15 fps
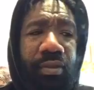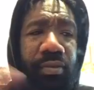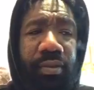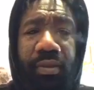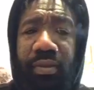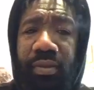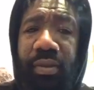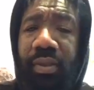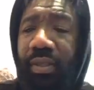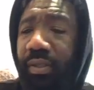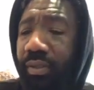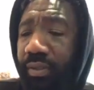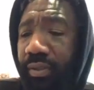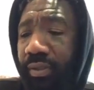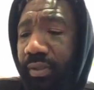In the street.
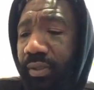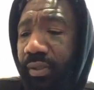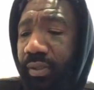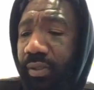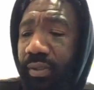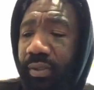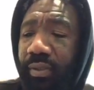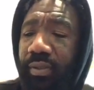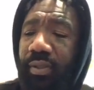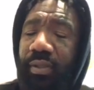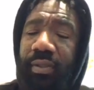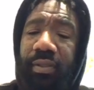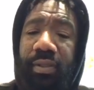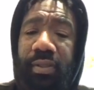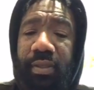
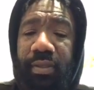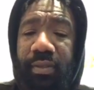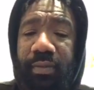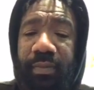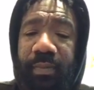Oh, damn.